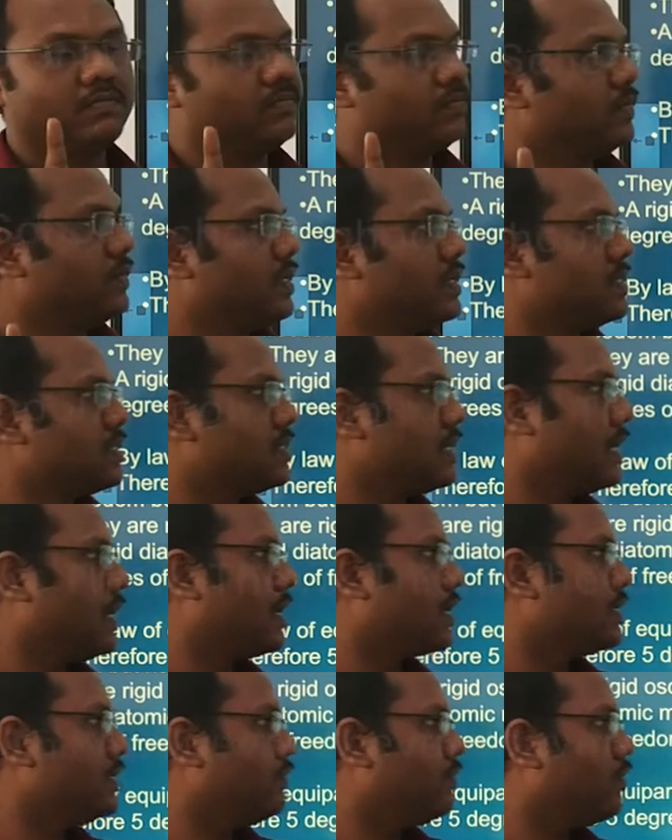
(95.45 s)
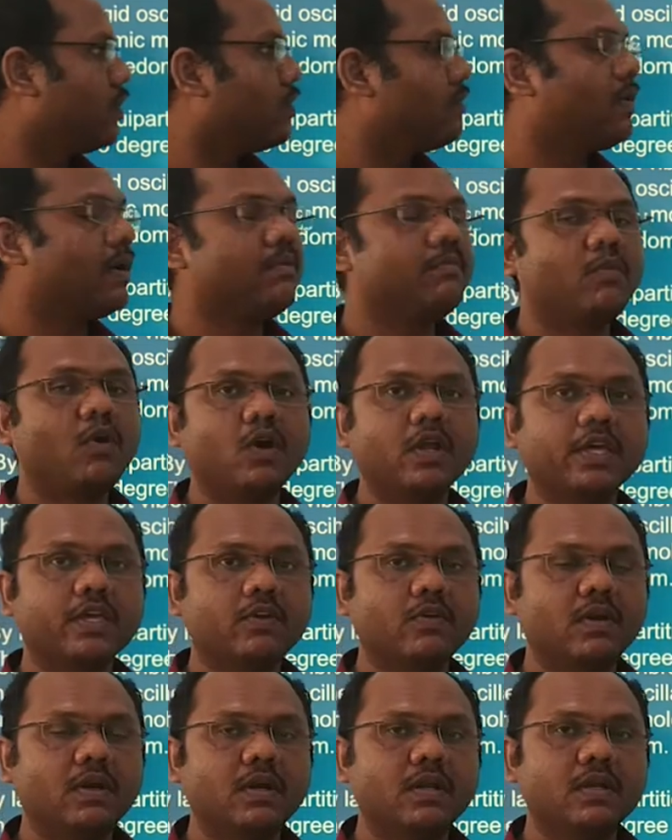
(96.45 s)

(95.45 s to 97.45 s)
This is energy for 1 molecule.